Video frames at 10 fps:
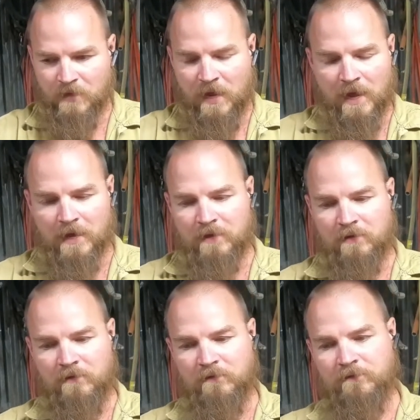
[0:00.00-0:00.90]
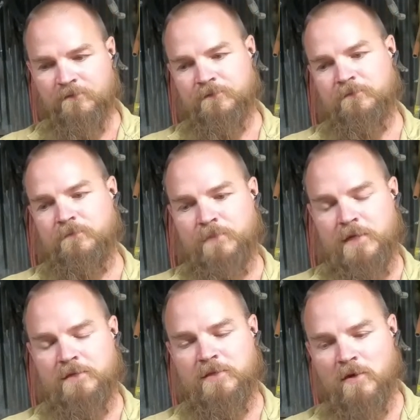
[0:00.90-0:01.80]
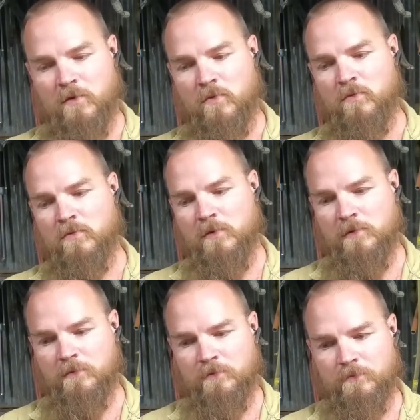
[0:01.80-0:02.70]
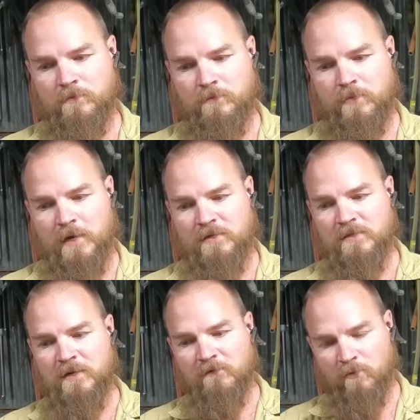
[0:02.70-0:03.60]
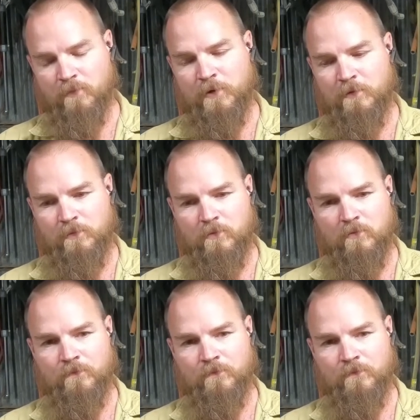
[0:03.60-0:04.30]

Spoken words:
I have been told by several people